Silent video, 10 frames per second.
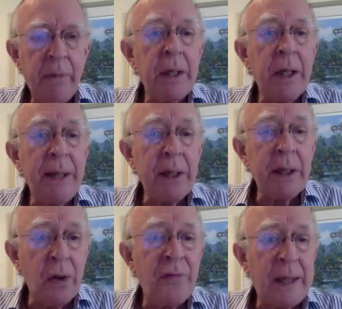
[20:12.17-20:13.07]
I want to know
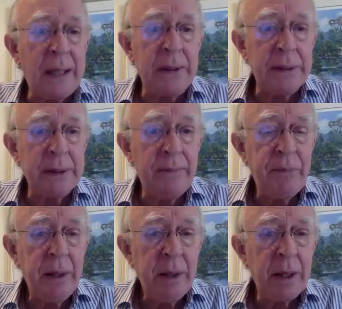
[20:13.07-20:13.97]
about your values,
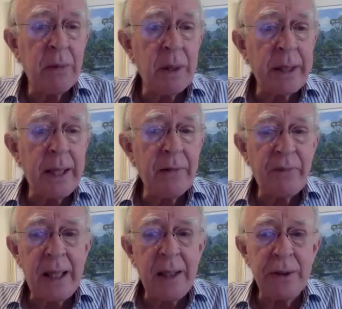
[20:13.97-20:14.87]
and I want
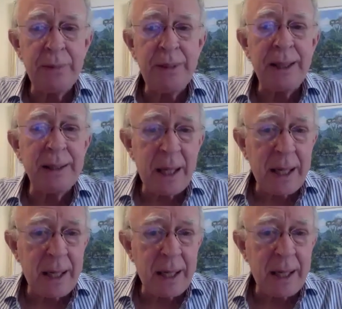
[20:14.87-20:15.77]
our values to be
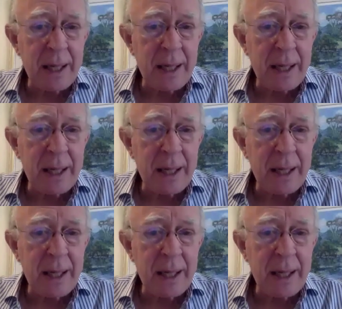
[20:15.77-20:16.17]
aligned.